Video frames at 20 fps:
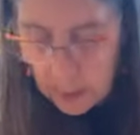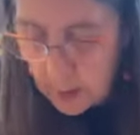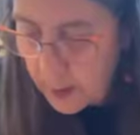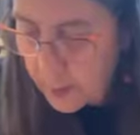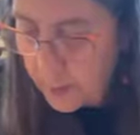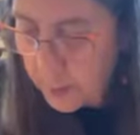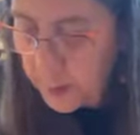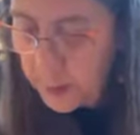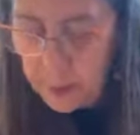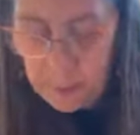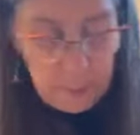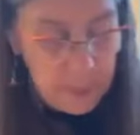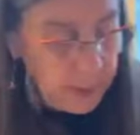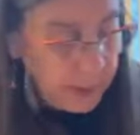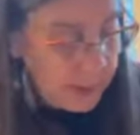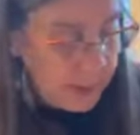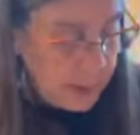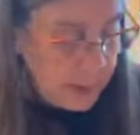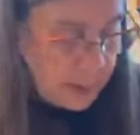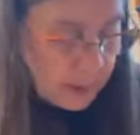All right, we're going to
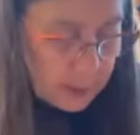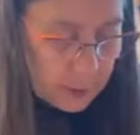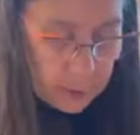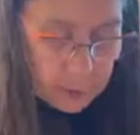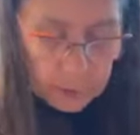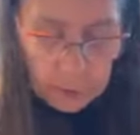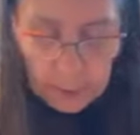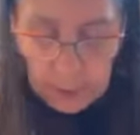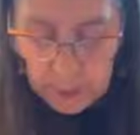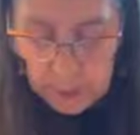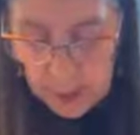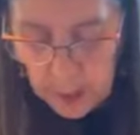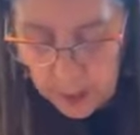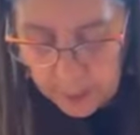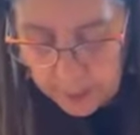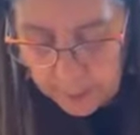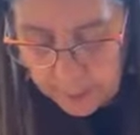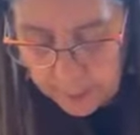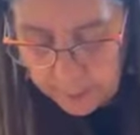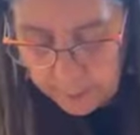mix these two
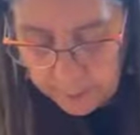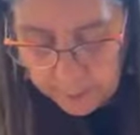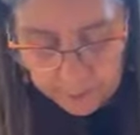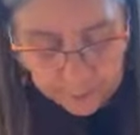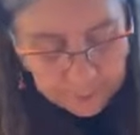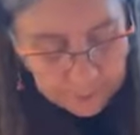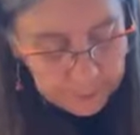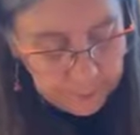together.